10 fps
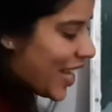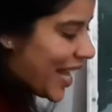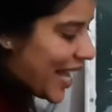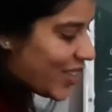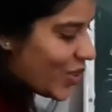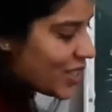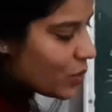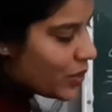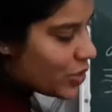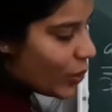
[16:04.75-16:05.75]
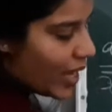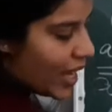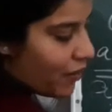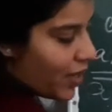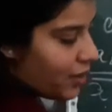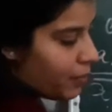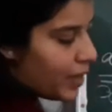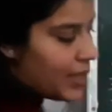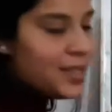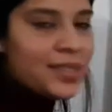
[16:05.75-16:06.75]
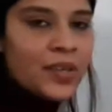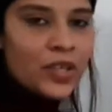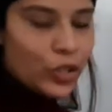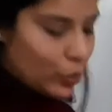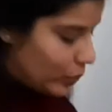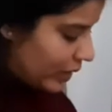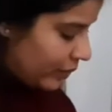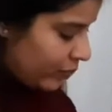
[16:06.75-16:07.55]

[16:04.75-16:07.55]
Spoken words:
A3 is equals to A1 plus 2D.